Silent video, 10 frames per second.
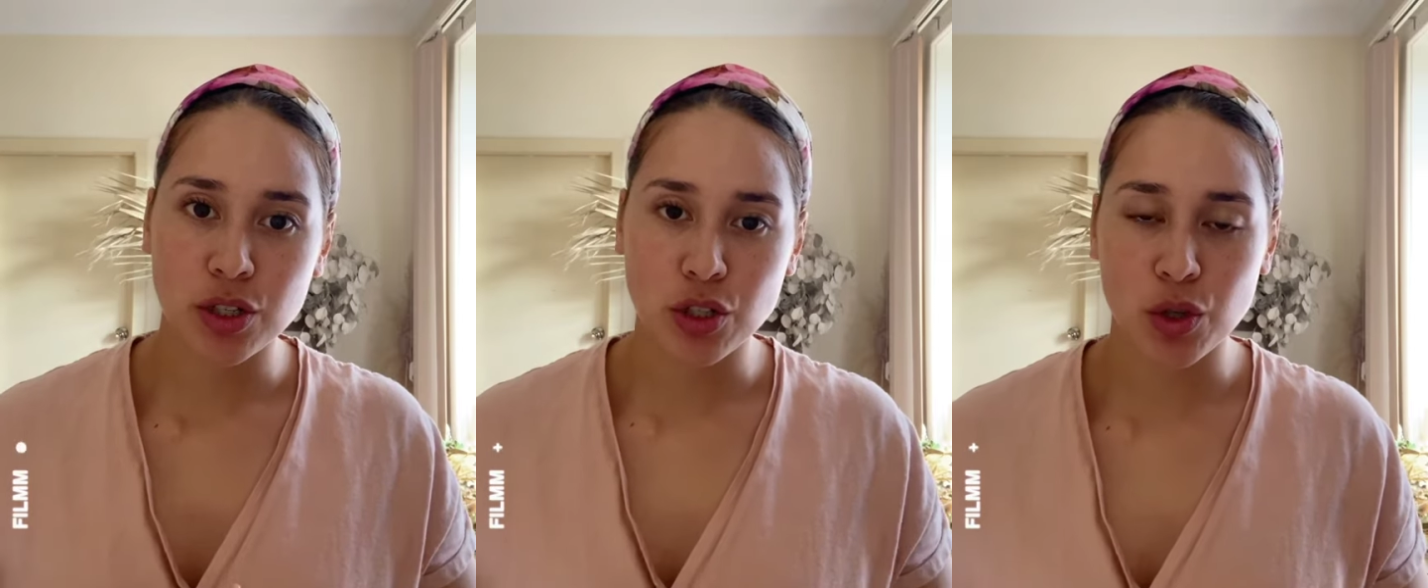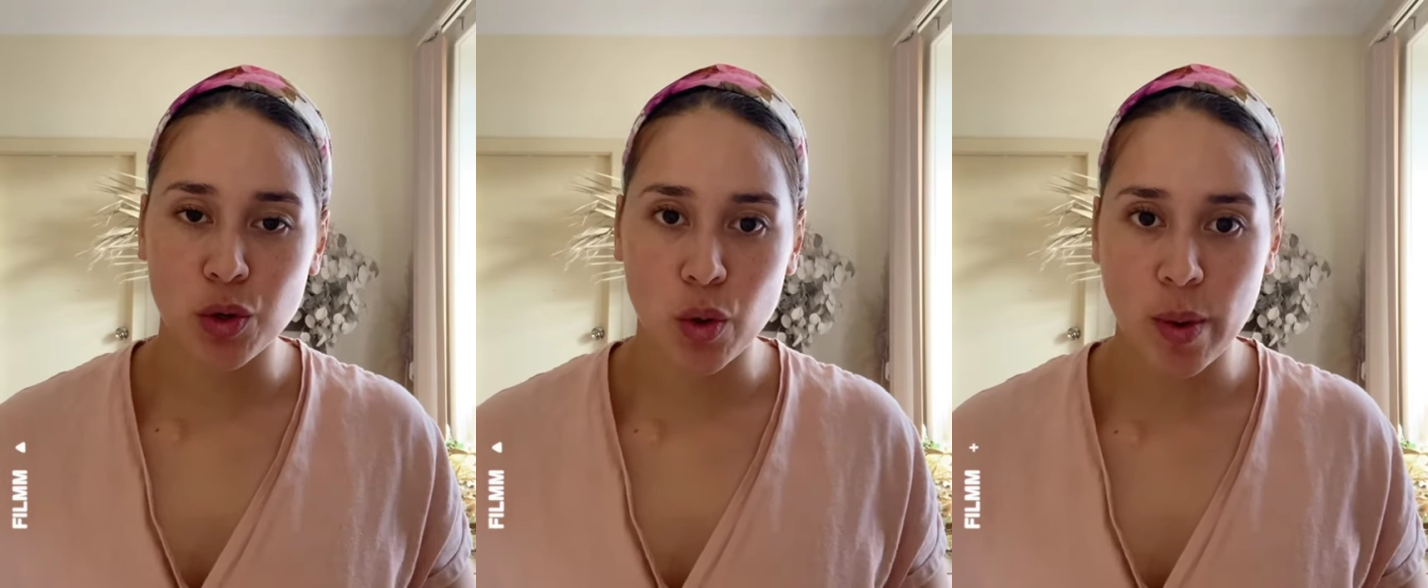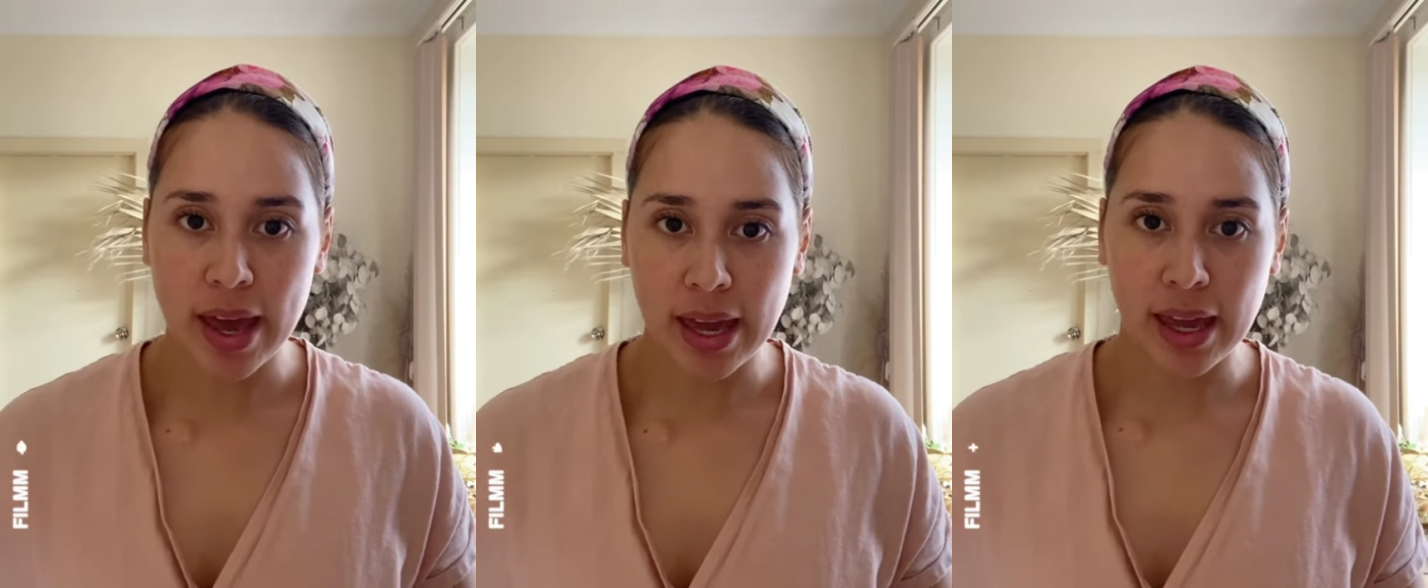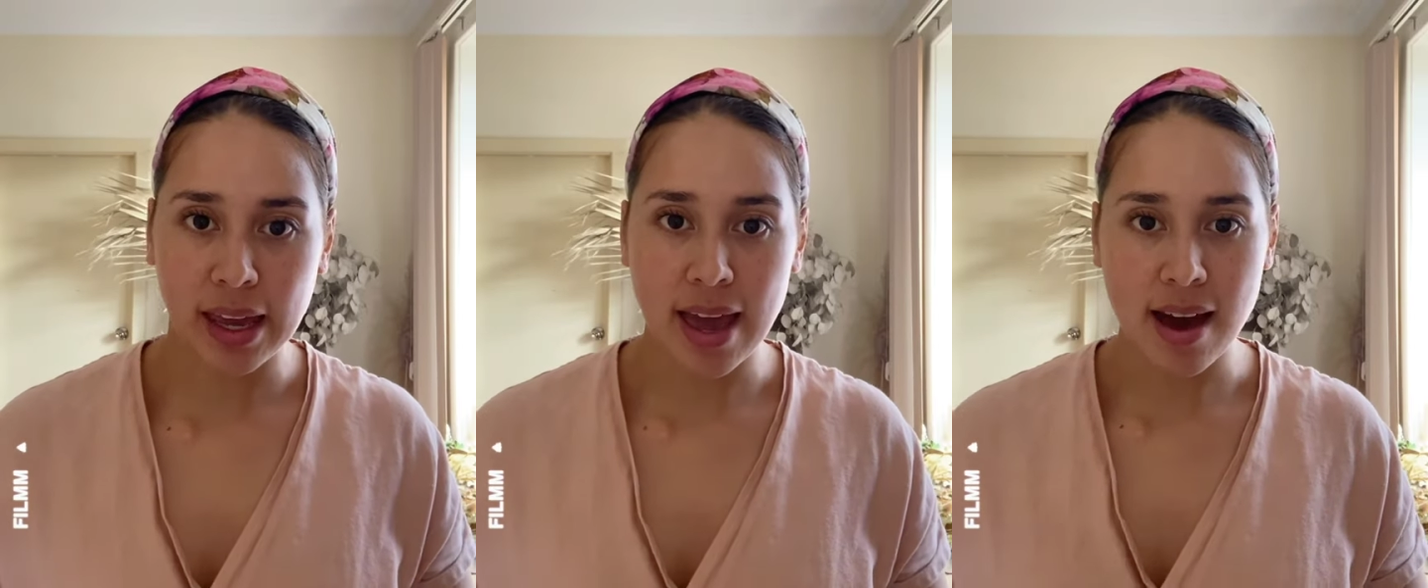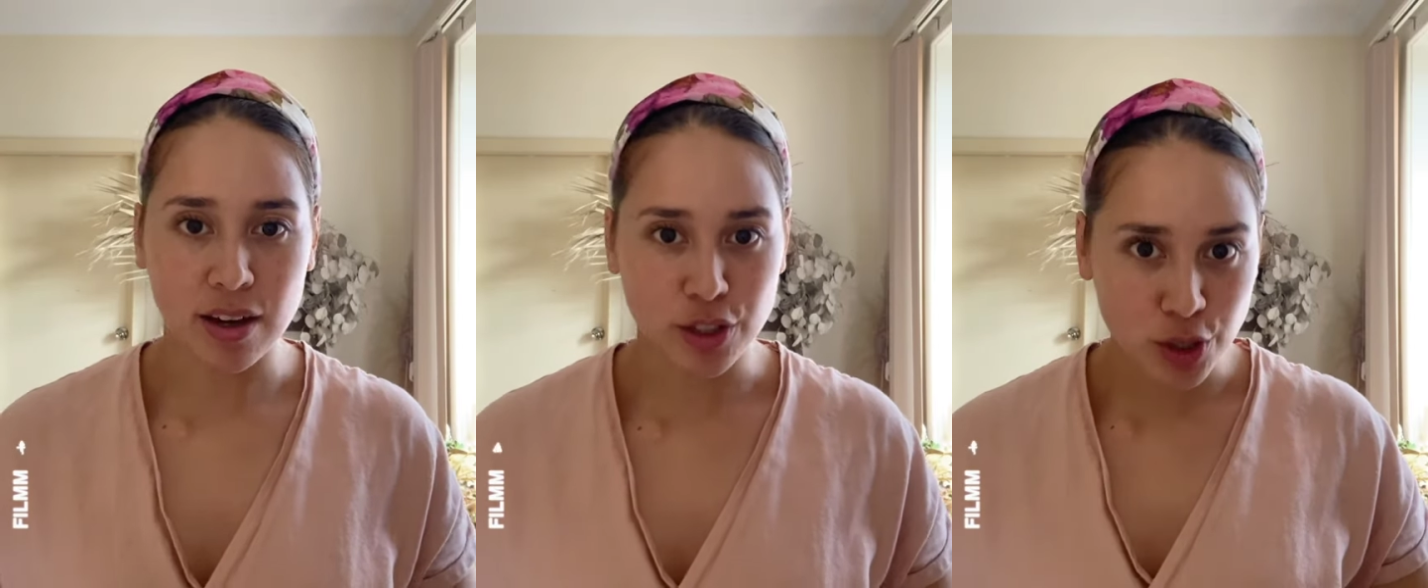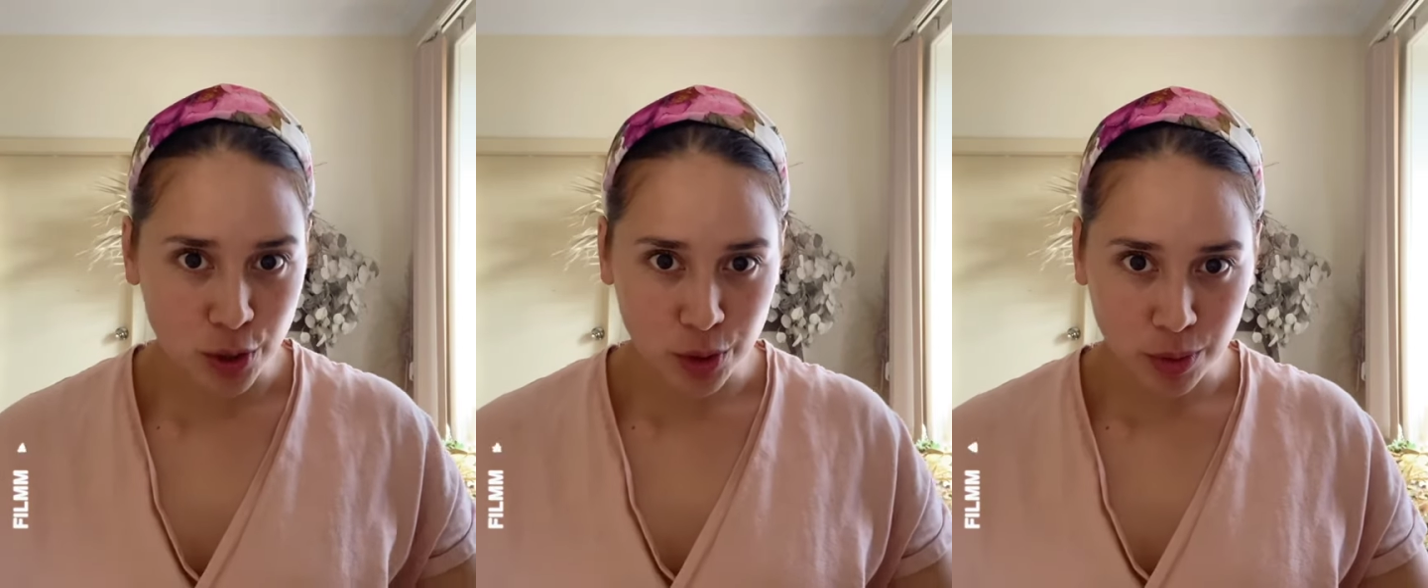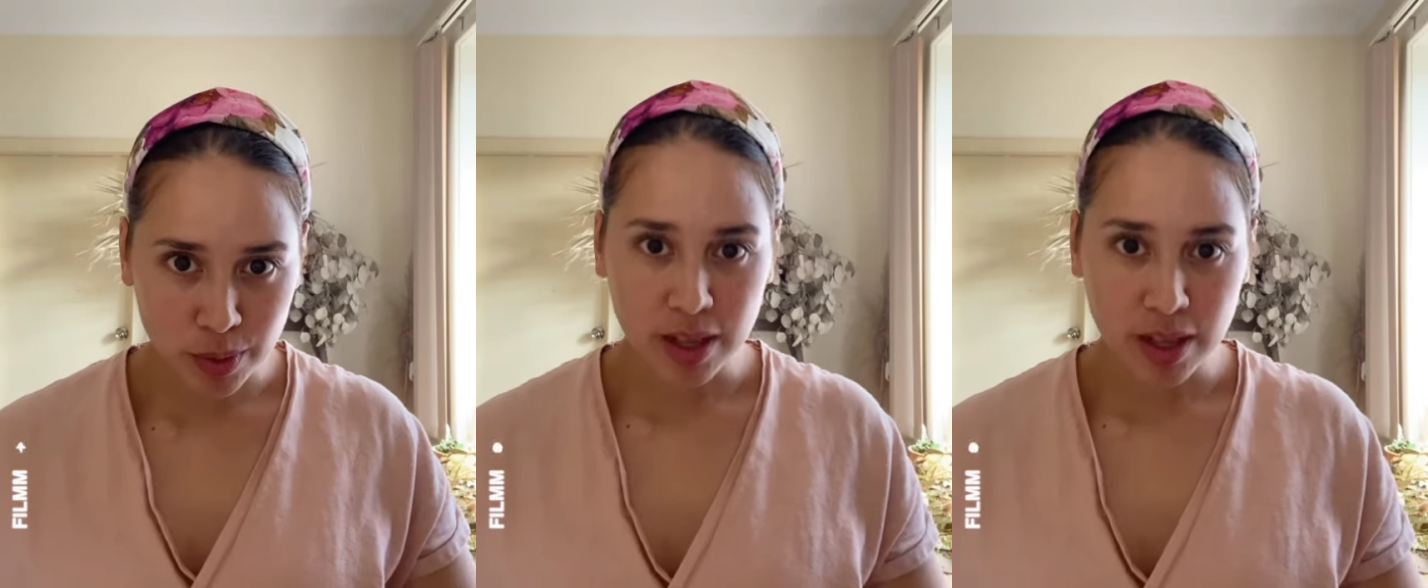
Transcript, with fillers: do a how-to,